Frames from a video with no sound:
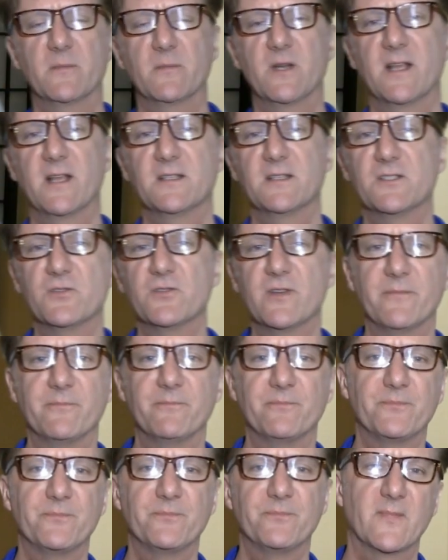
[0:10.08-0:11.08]
Night's Dream.
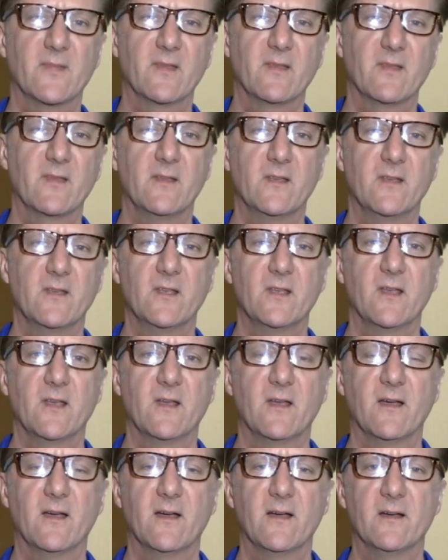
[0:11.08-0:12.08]

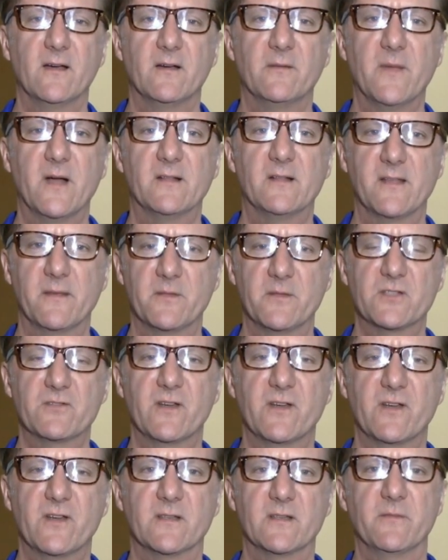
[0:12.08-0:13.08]
I'll
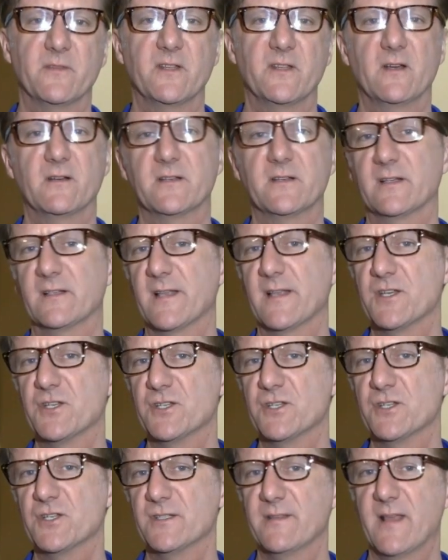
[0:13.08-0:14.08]
demonstrate some of the
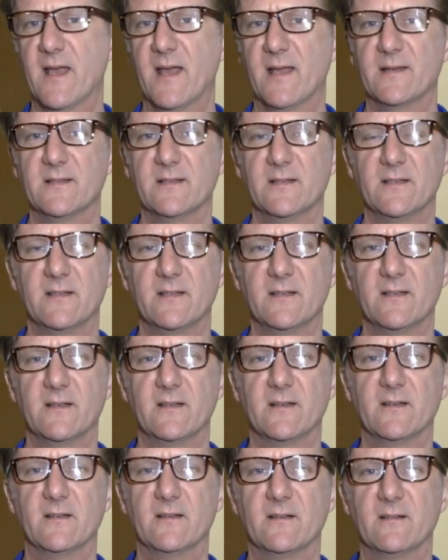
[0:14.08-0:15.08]
articulations in that,
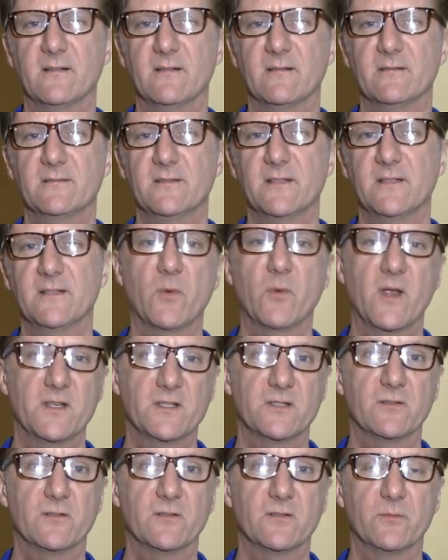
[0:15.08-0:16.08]
different ways
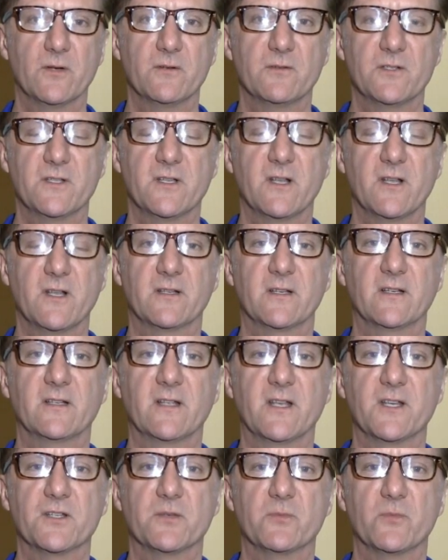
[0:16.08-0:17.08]
to approach the
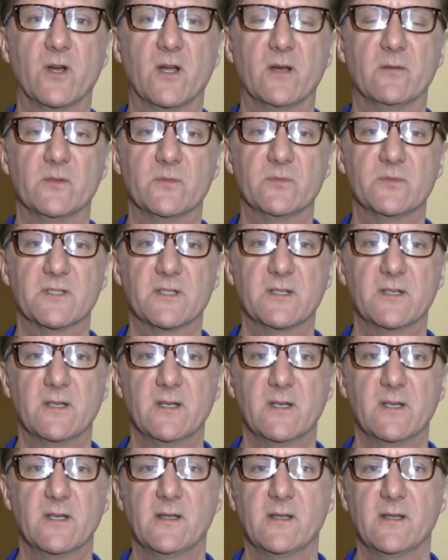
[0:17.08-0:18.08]
articulation problems.
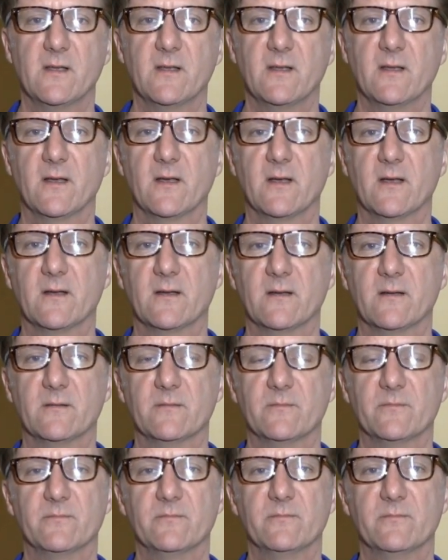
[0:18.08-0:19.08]

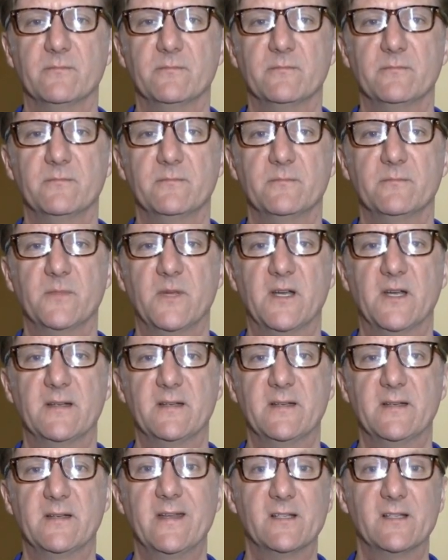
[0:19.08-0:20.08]

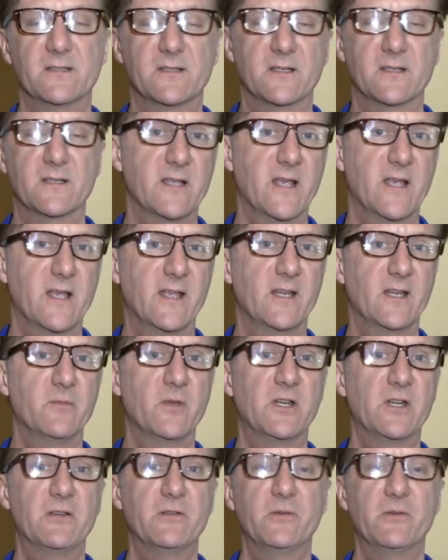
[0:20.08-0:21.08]
But needless to say,
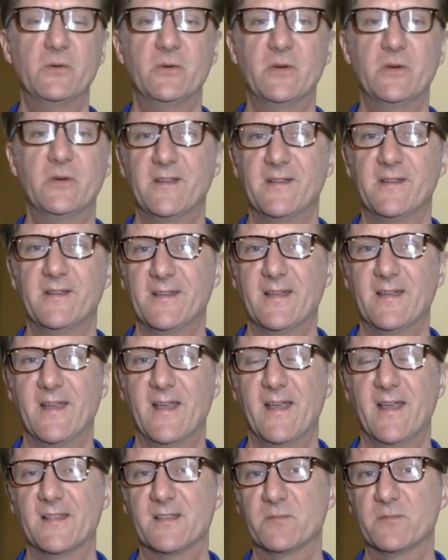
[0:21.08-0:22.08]
anybody who
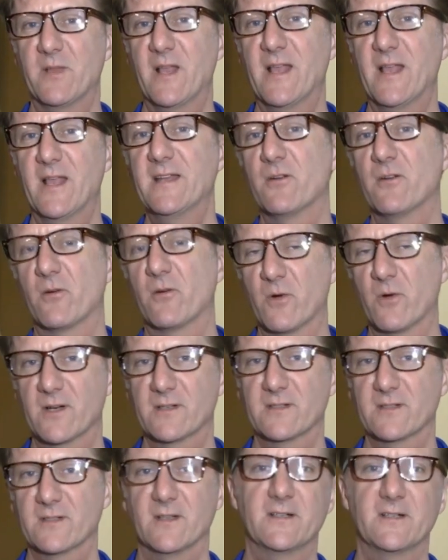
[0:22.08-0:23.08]
has played it or
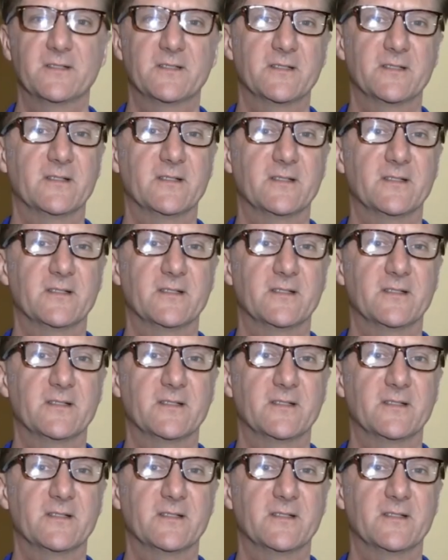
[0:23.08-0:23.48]
worked on it